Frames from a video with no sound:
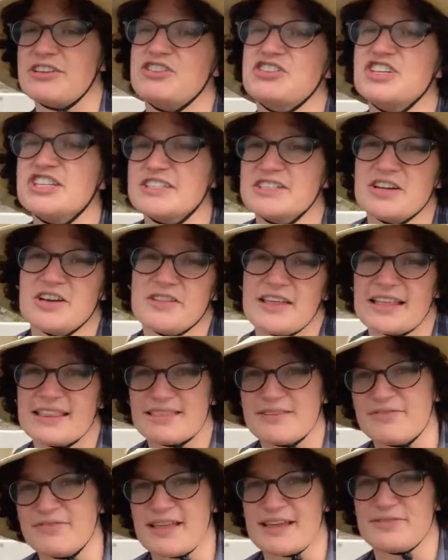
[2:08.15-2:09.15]
Just know that
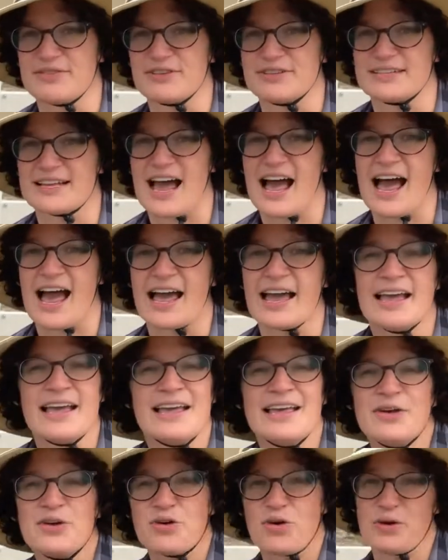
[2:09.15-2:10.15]
the flavor is not
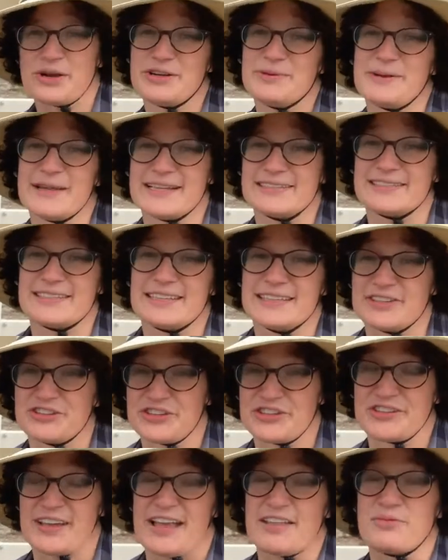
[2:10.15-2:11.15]
going to be as
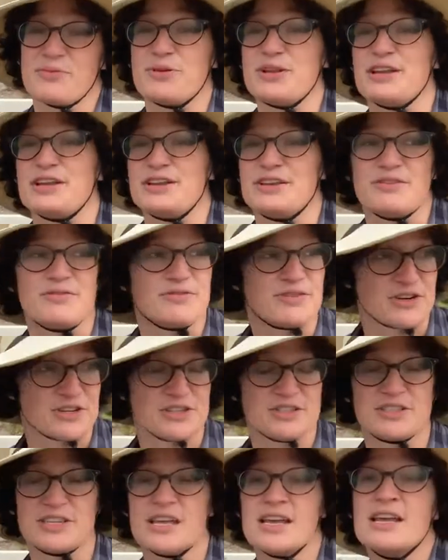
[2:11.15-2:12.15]
delicious as when you
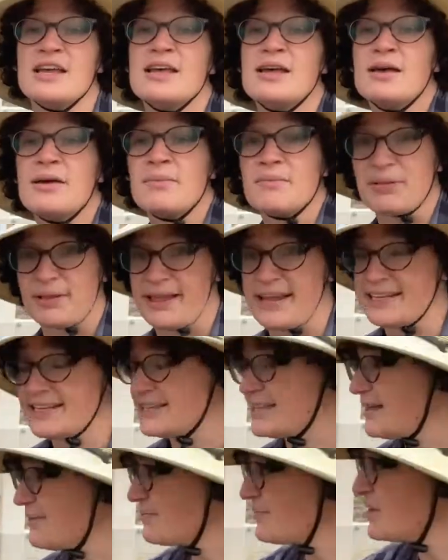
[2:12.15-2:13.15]
first planted
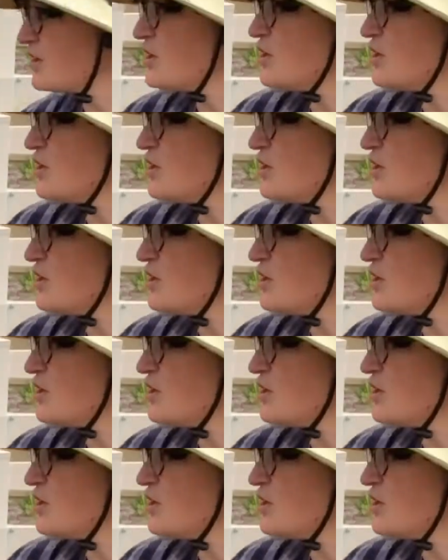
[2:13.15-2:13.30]
them.